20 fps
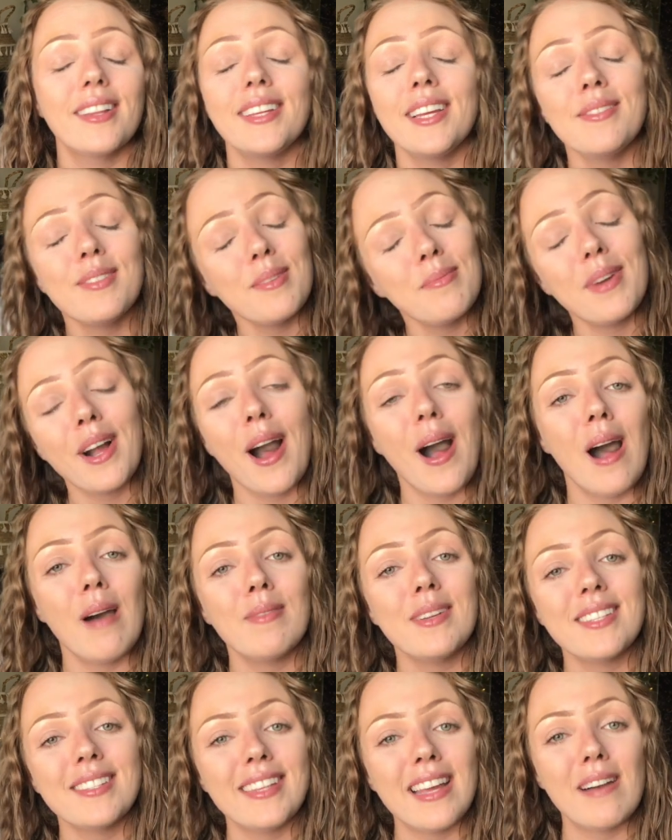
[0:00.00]
leave some
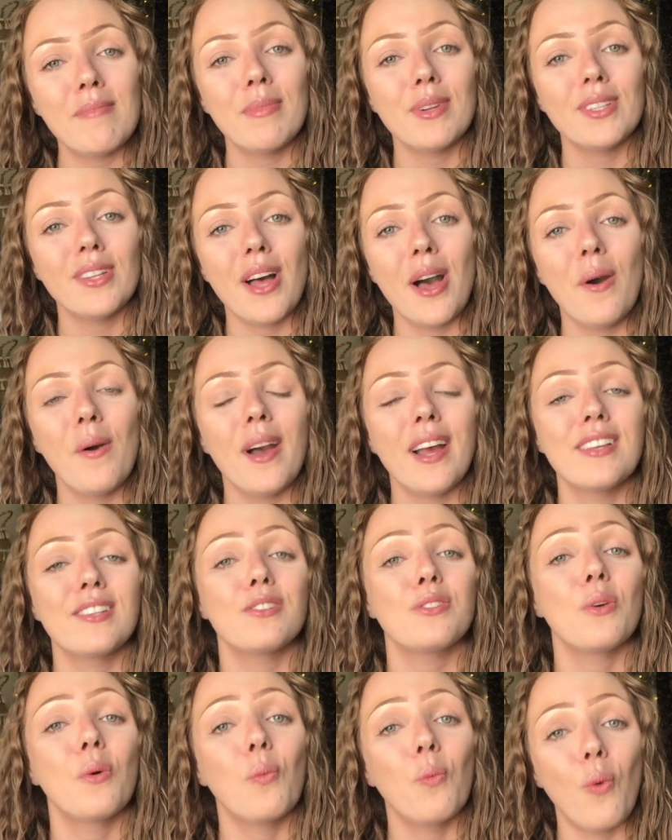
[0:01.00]
comments down below
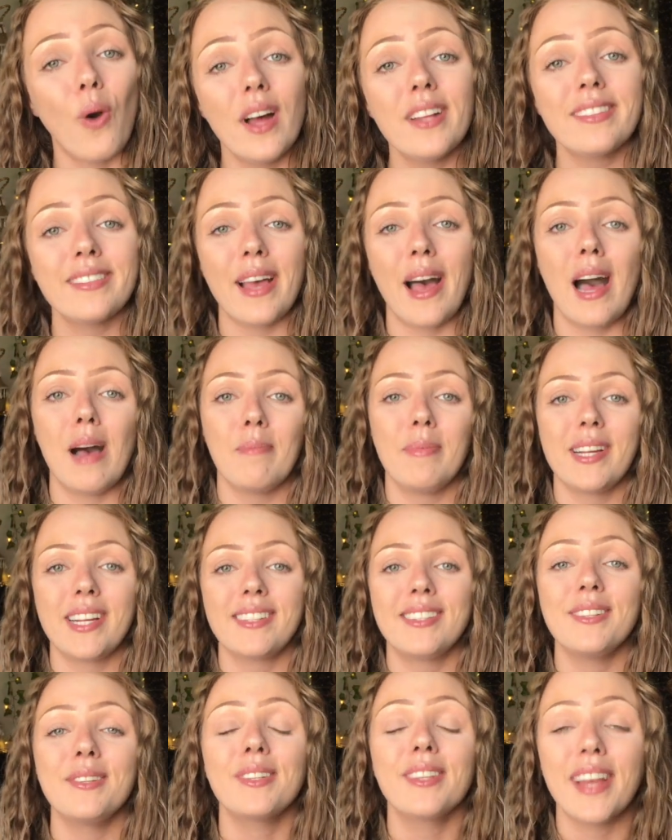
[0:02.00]
as to what
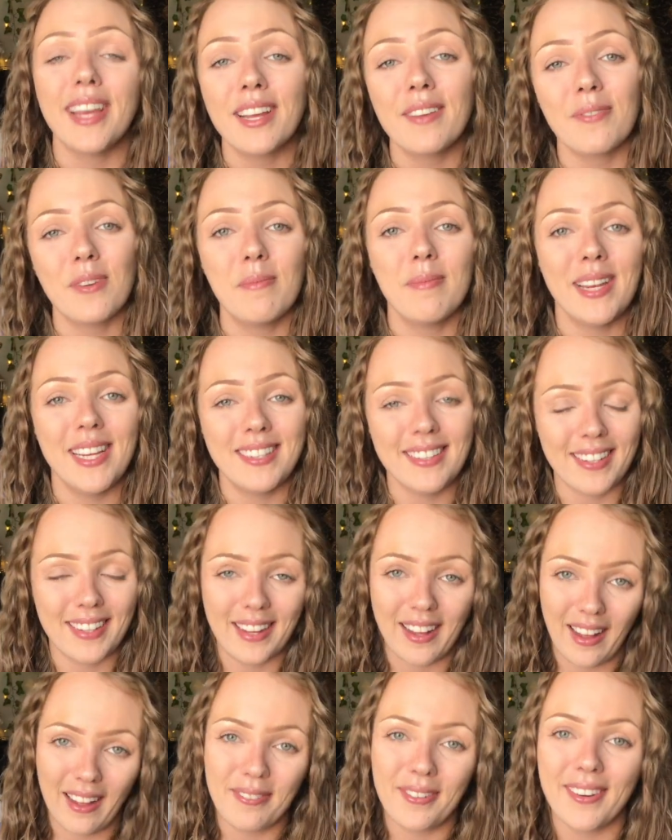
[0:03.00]
topics you'd like for me to
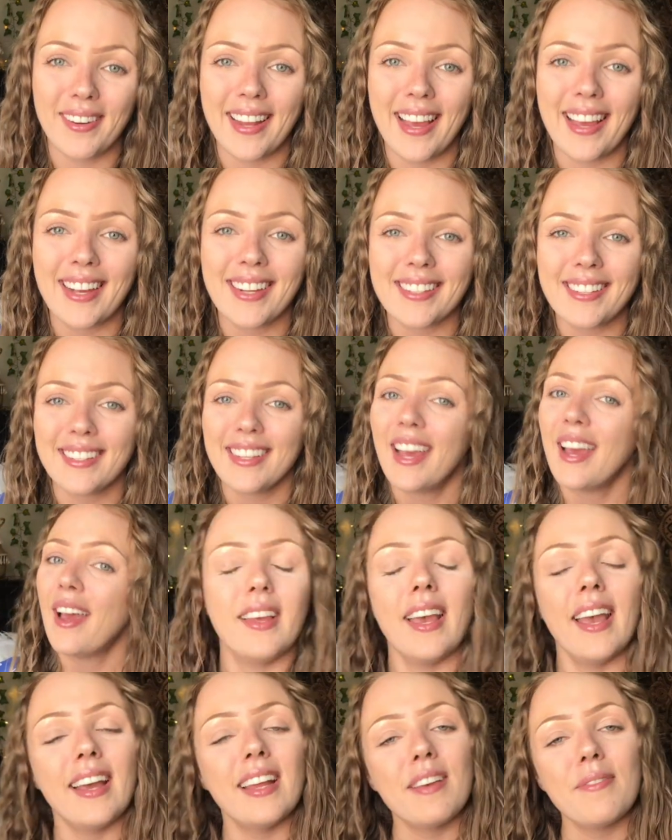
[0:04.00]
cover next.
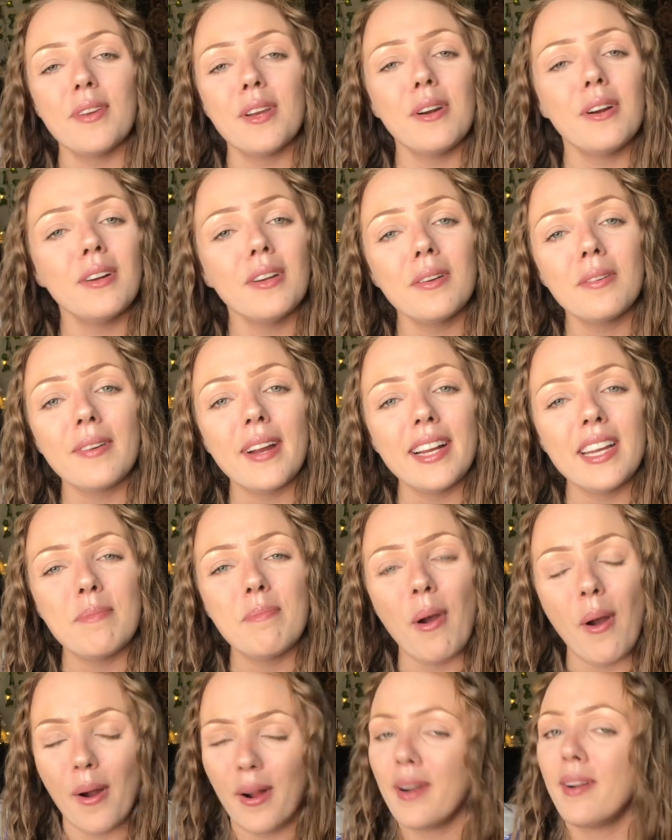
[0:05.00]
And if you are
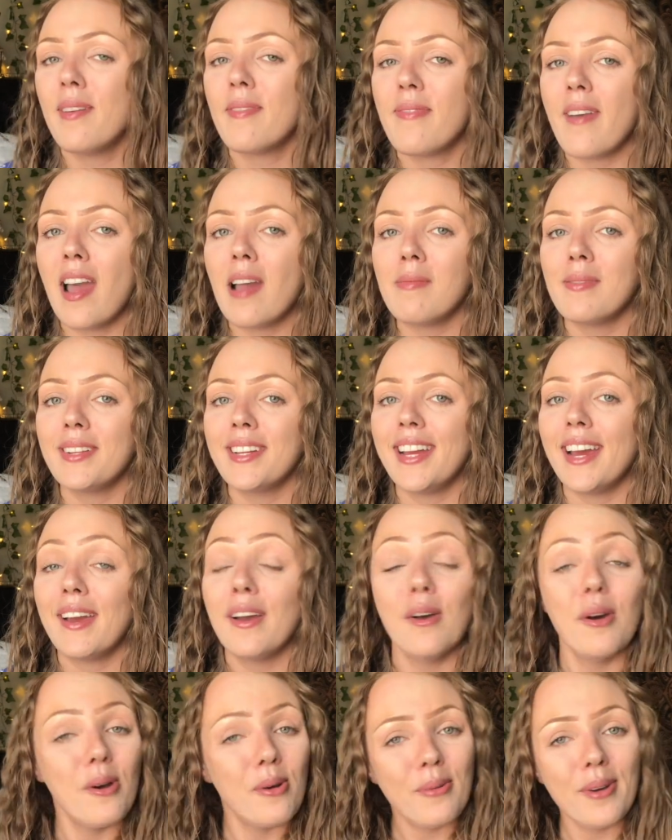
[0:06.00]
already part of the family
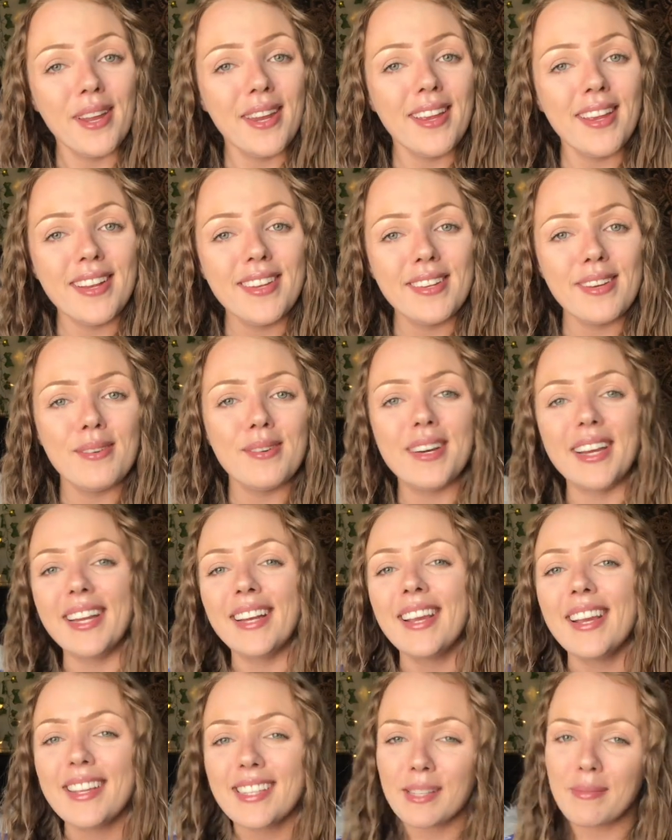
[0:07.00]
yet, what are you
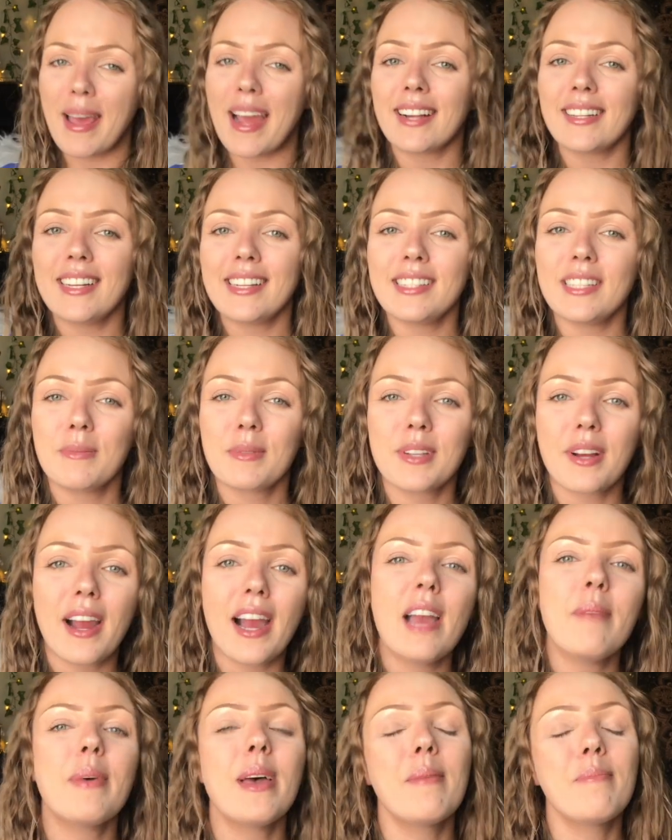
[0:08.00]
doing? Smack that
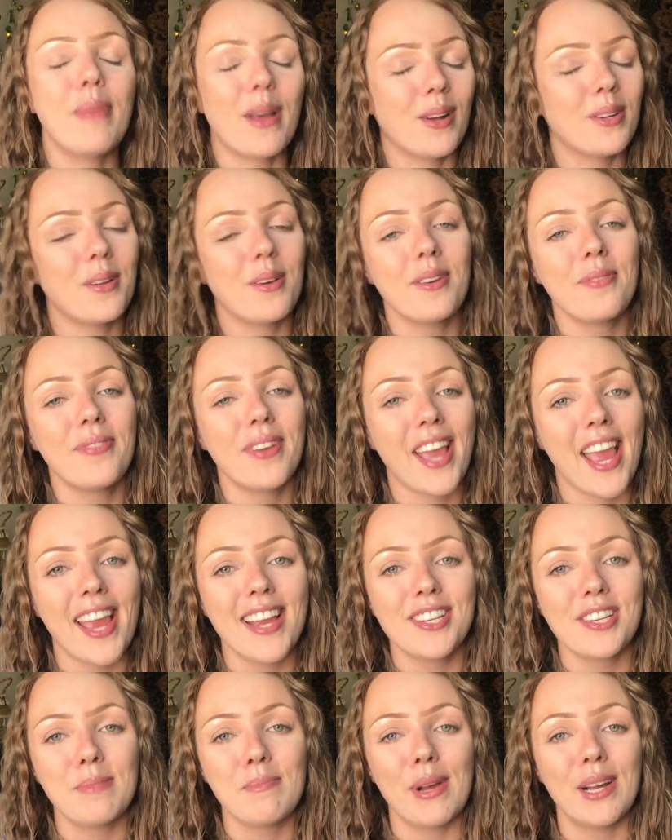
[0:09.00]
subscribe and bell
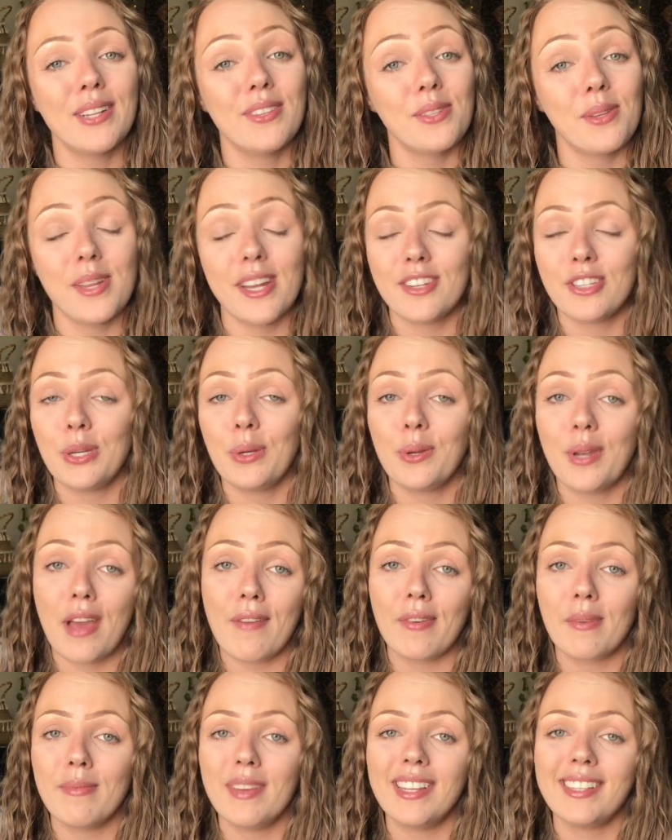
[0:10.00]
notification button so that you
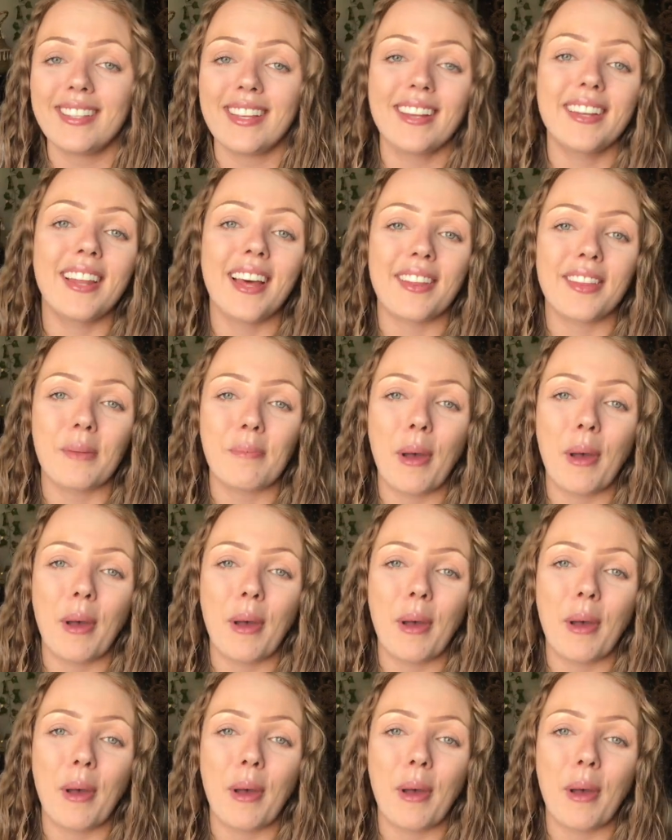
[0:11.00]
never miss another